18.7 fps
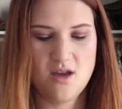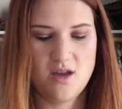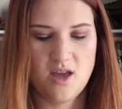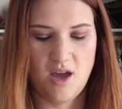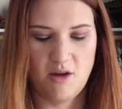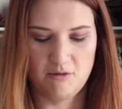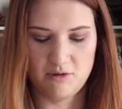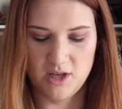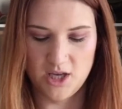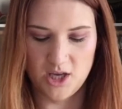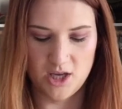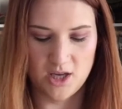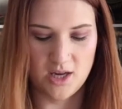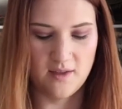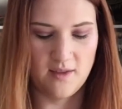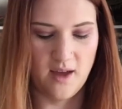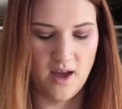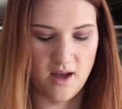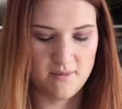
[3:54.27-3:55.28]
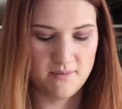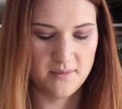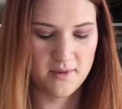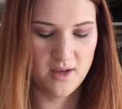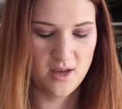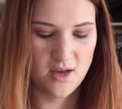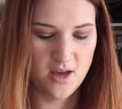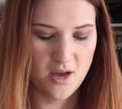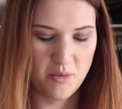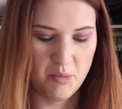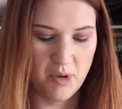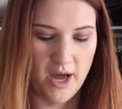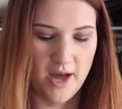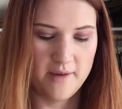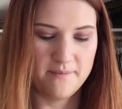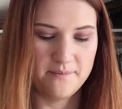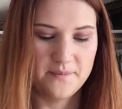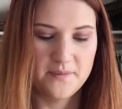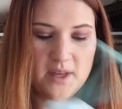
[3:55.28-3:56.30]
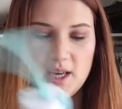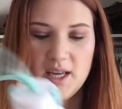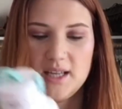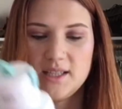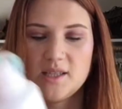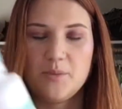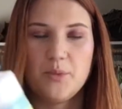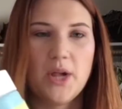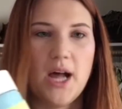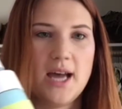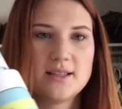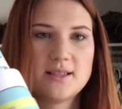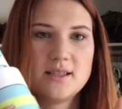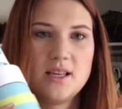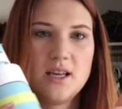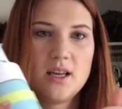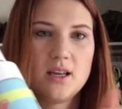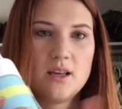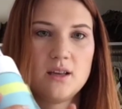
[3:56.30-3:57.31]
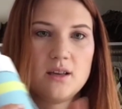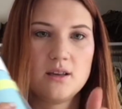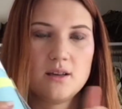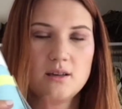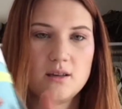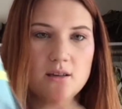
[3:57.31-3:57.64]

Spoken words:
get really good at that. But it's a plastic